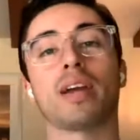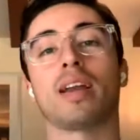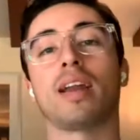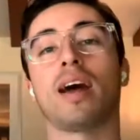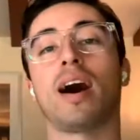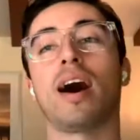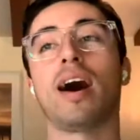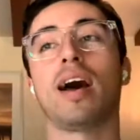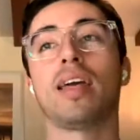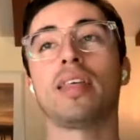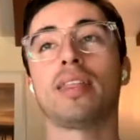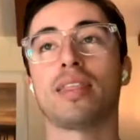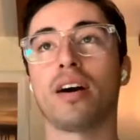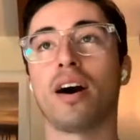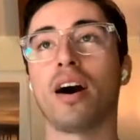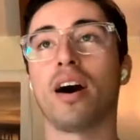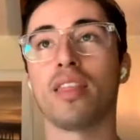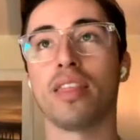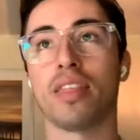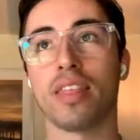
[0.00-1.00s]
and I
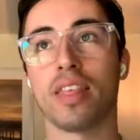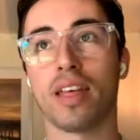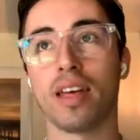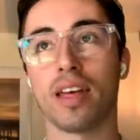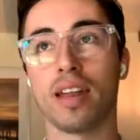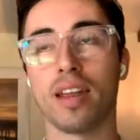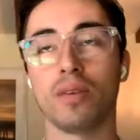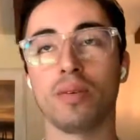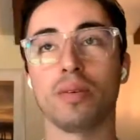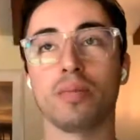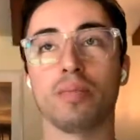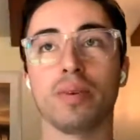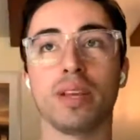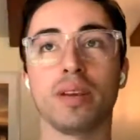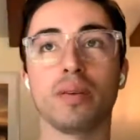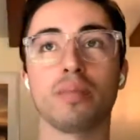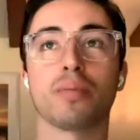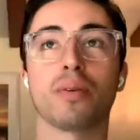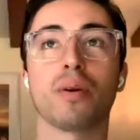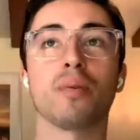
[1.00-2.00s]
thought that it would
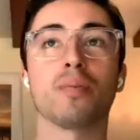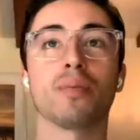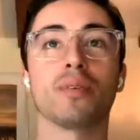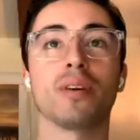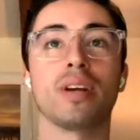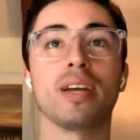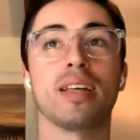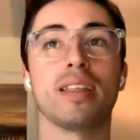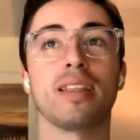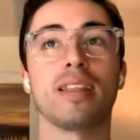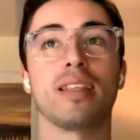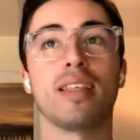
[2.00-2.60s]
be appropriate